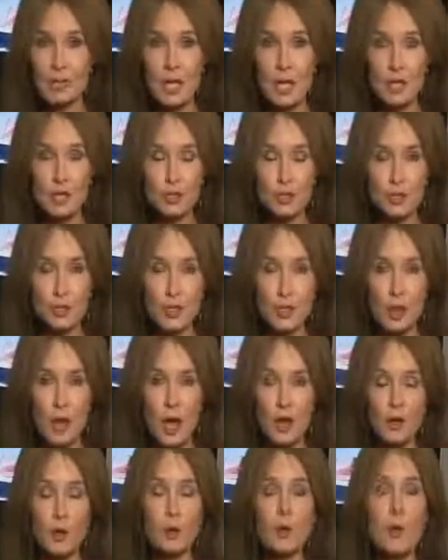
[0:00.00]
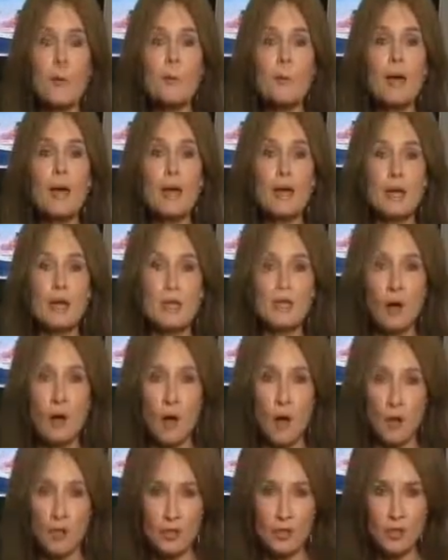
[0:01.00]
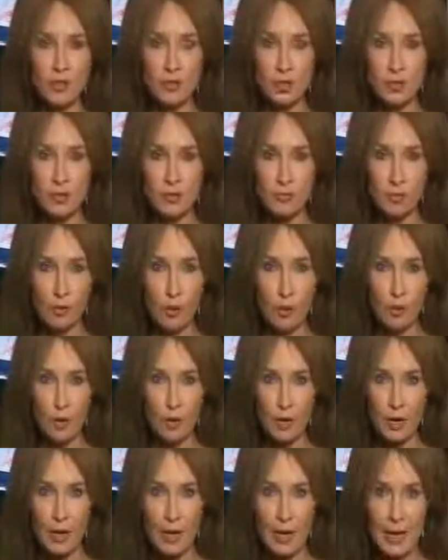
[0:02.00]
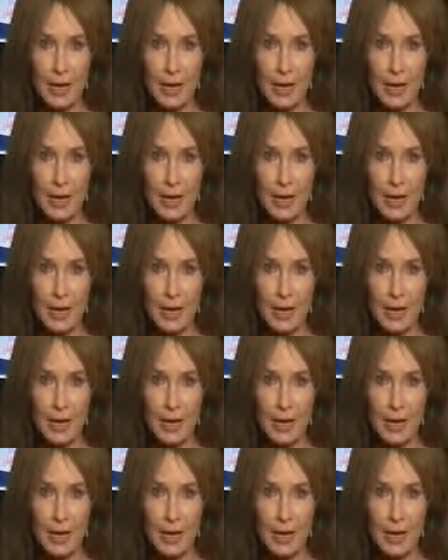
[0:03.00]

luxury liner remained on the seafloor.